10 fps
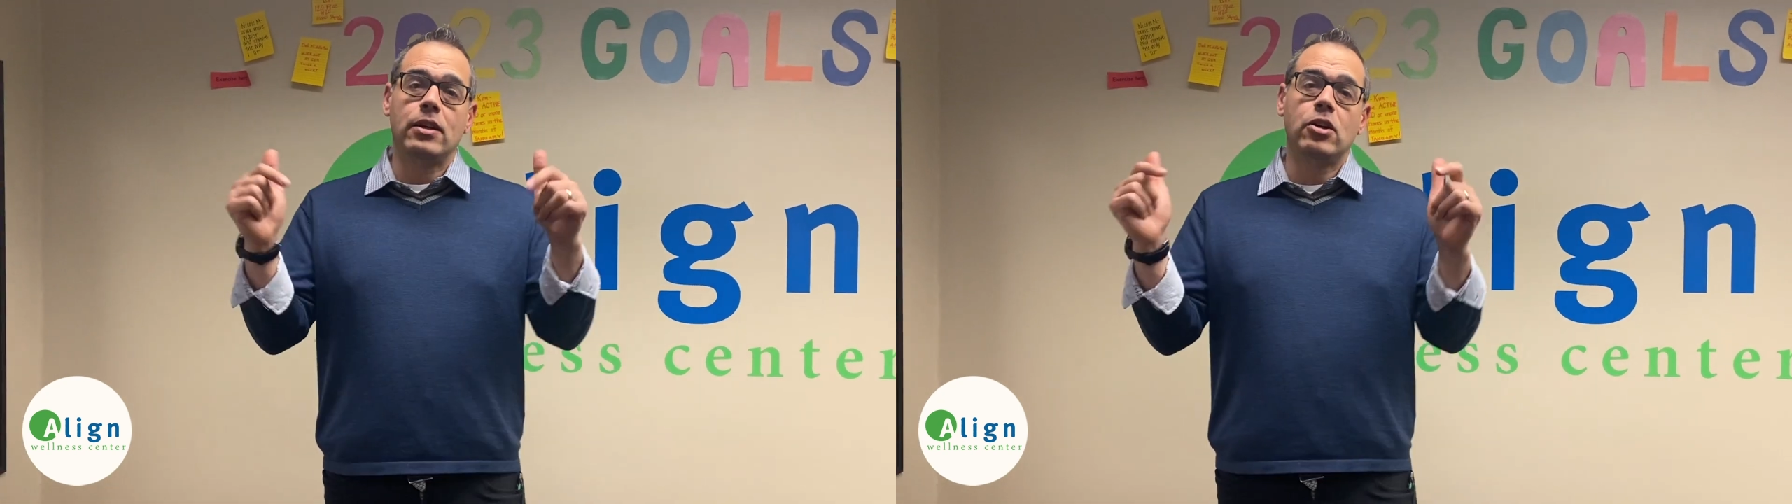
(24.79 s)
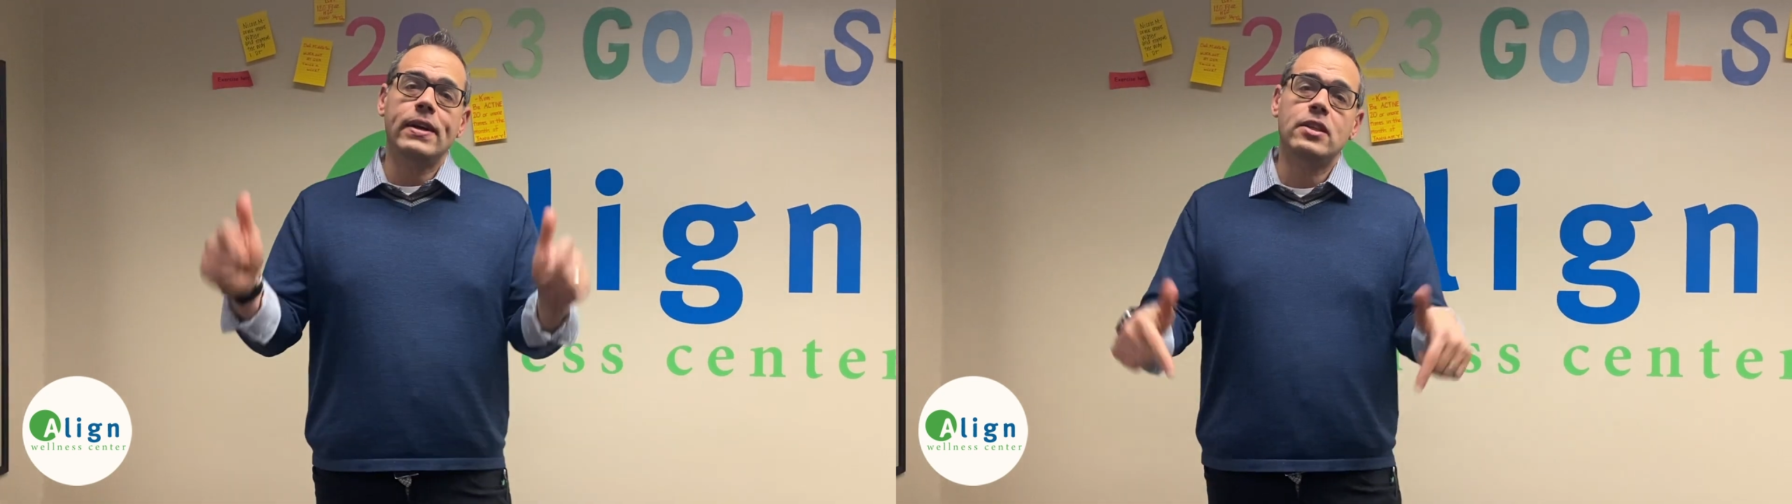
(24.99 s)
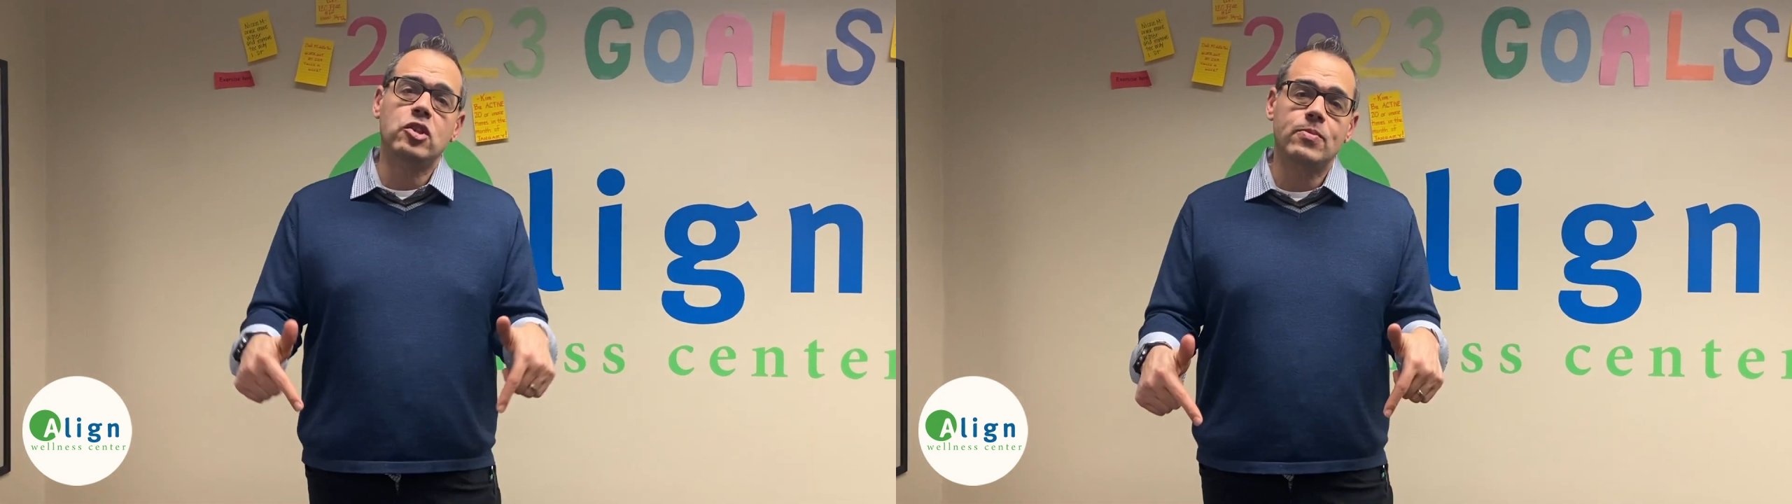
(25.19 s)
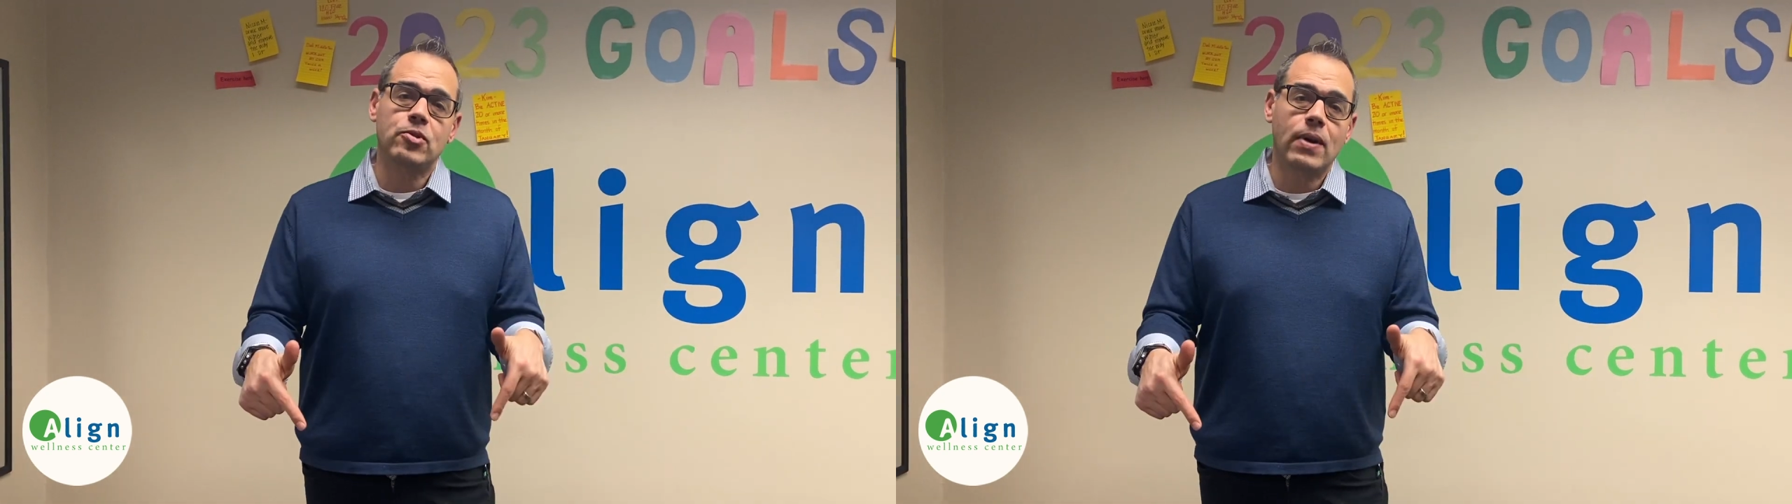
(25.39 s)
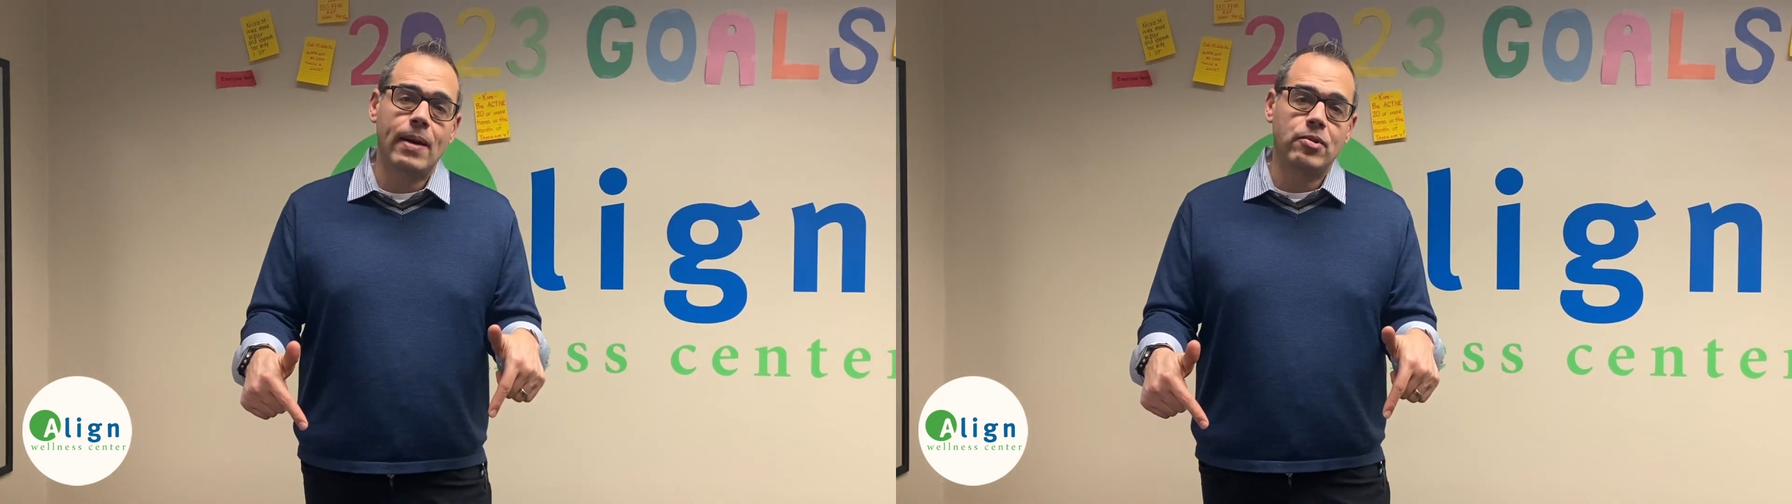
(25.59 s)
go ahead and
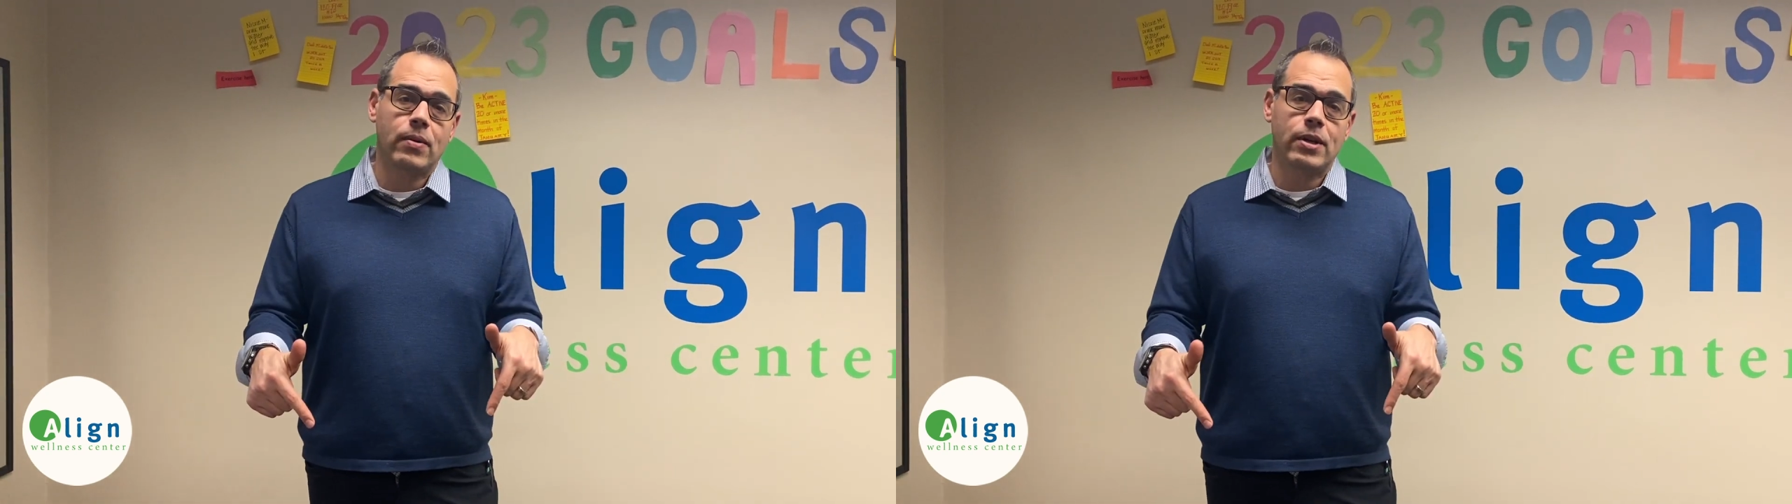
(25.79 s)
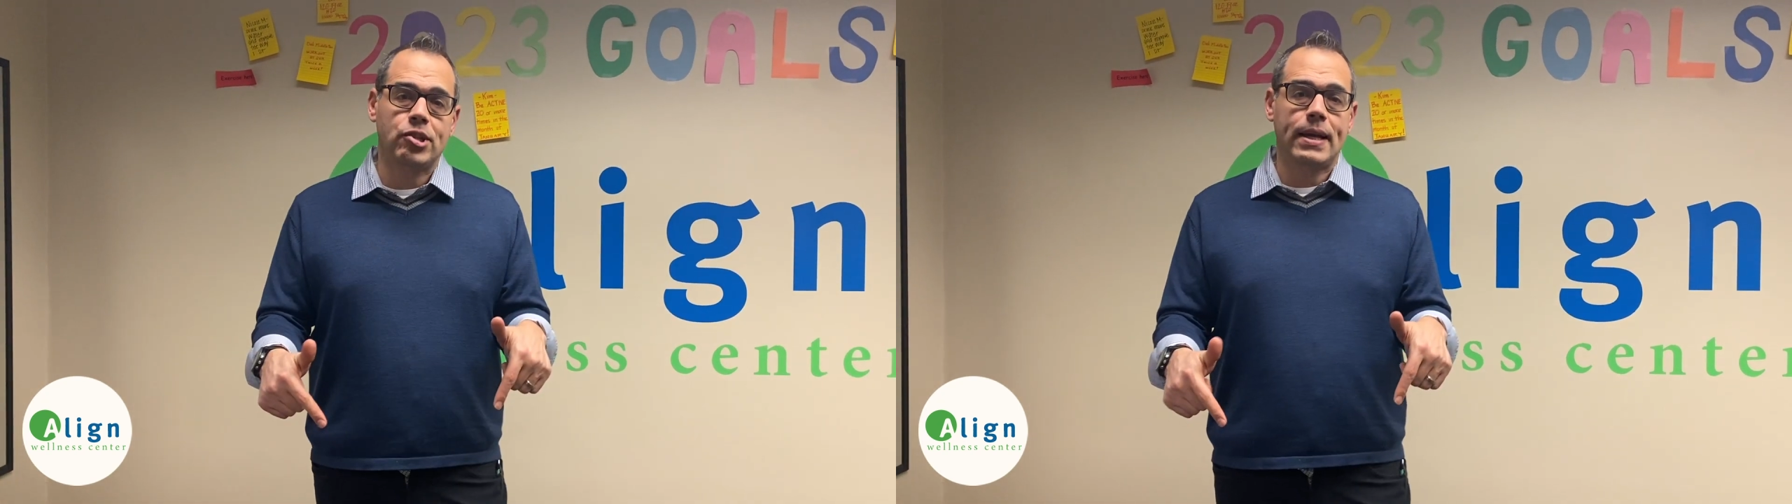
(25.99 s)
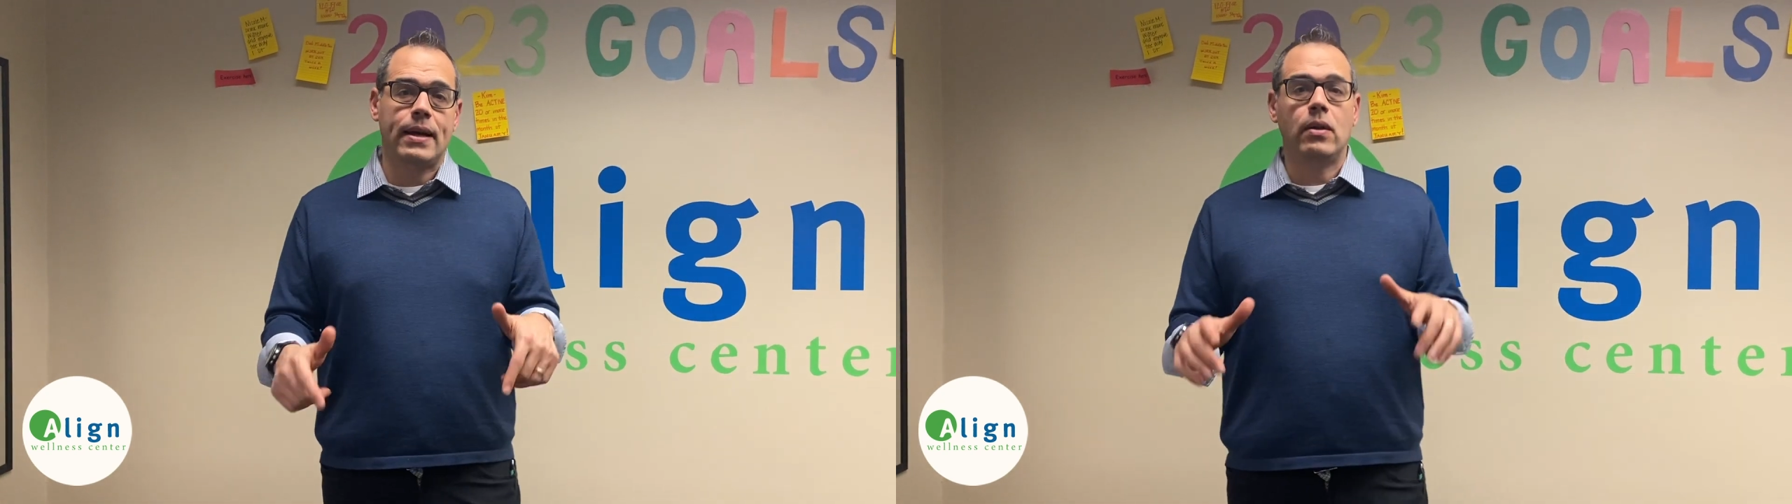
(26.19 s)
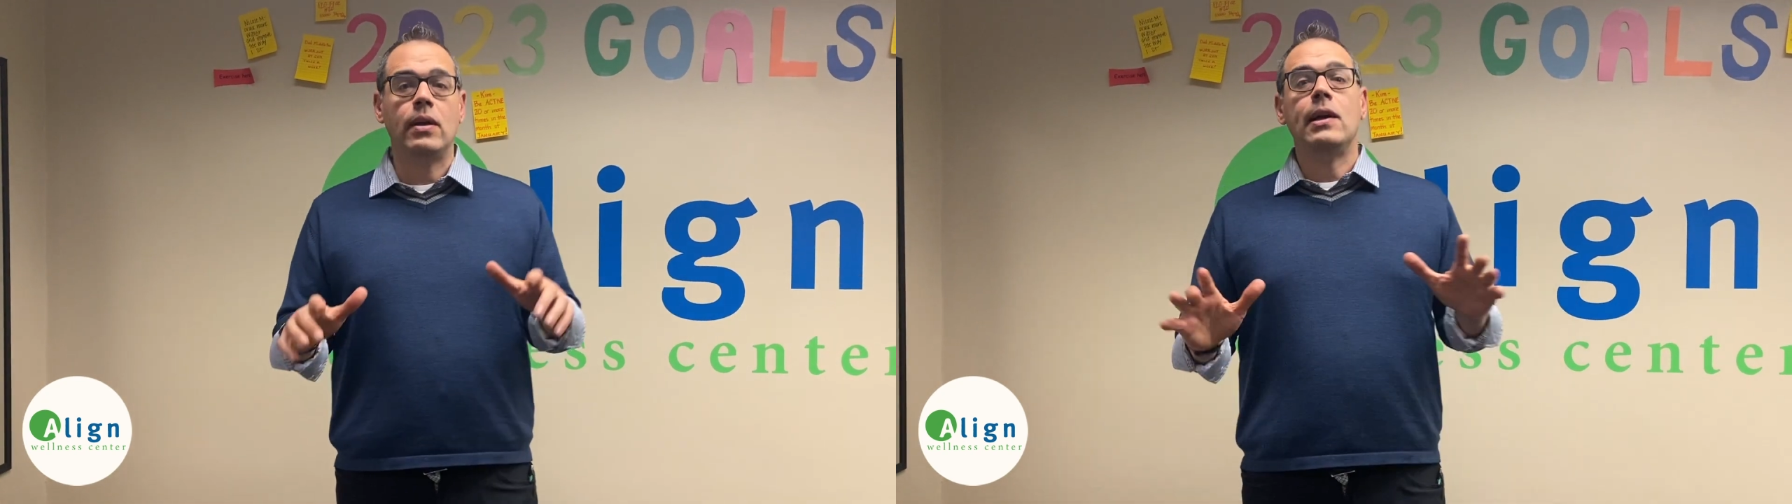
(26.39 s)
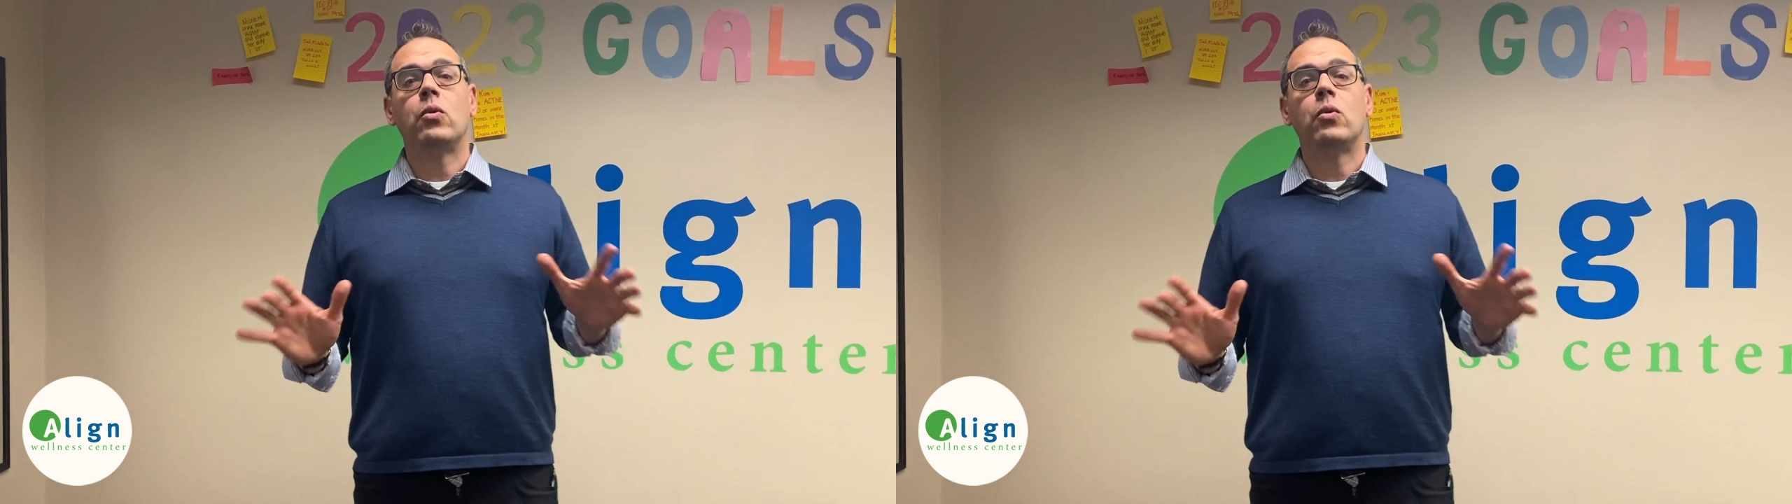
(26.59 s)
subscribe to our channel,